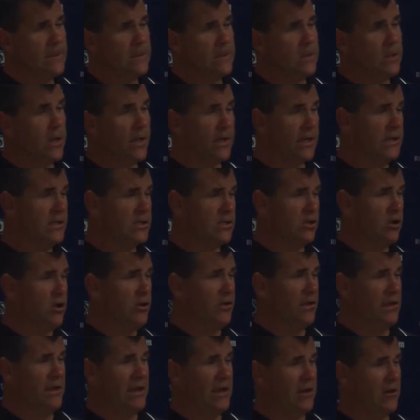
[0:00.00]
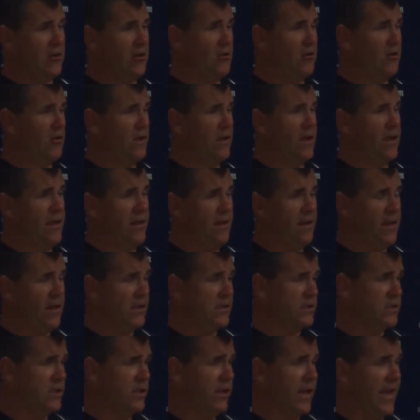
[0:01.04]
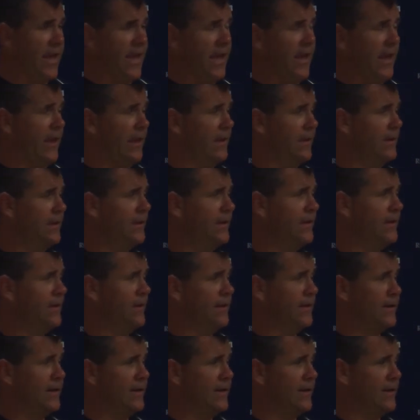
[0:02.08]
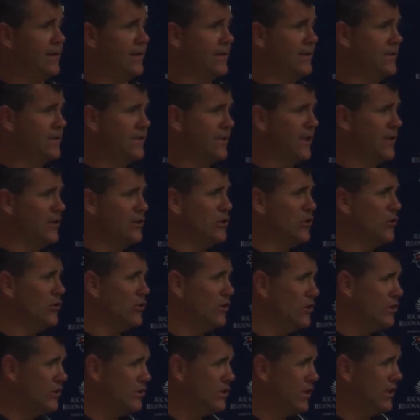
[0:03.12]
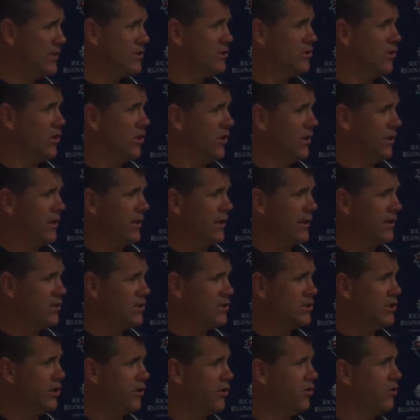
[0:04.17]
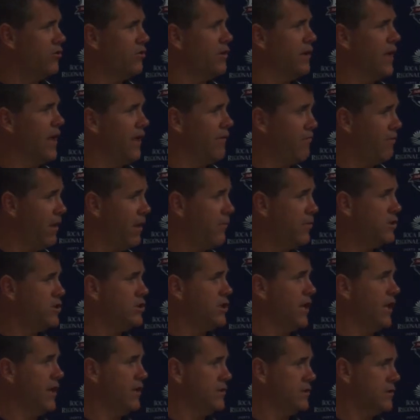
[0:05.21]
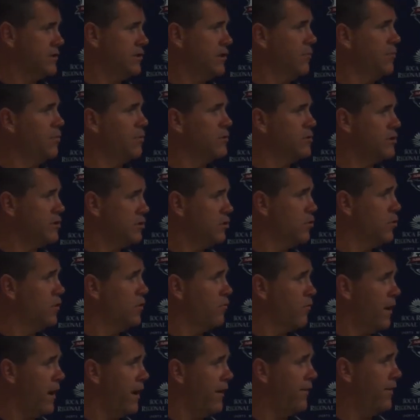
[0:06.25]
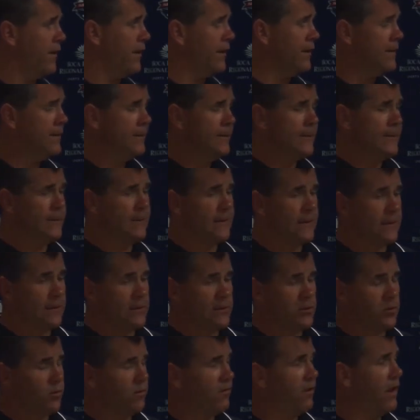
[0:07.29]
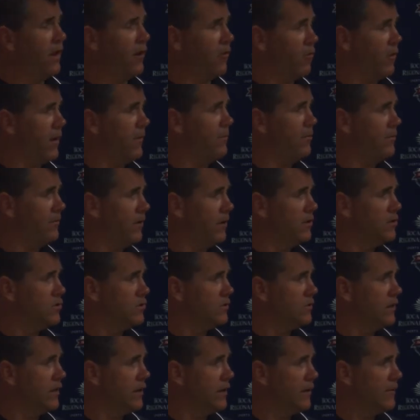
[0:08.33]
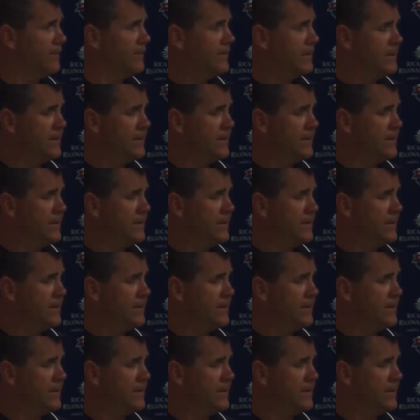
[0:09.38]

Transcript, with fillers: Lucky saw the kicker in his lane uh, instead of turning the Jets on, he kind of stuttered and gave them a chance to pursue and rally. Uh, so we've got great potential there.